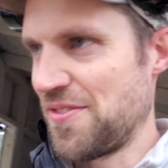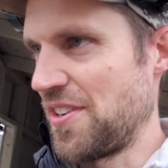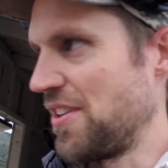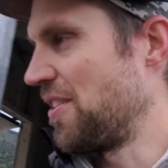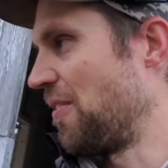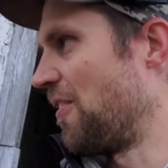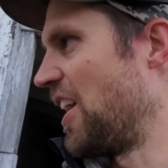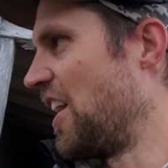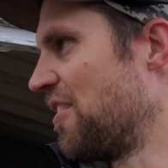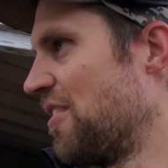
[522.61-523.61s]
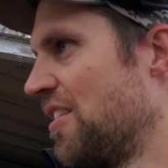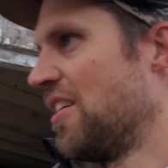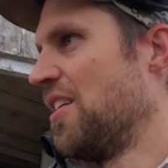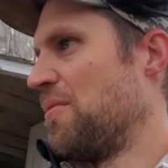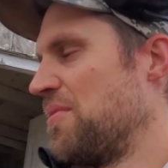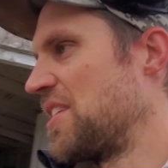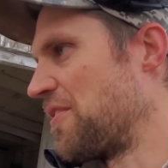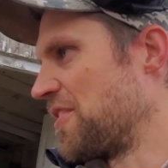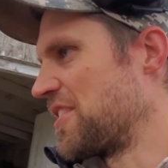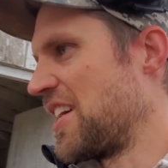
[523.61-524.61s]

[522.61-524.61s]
for a while, several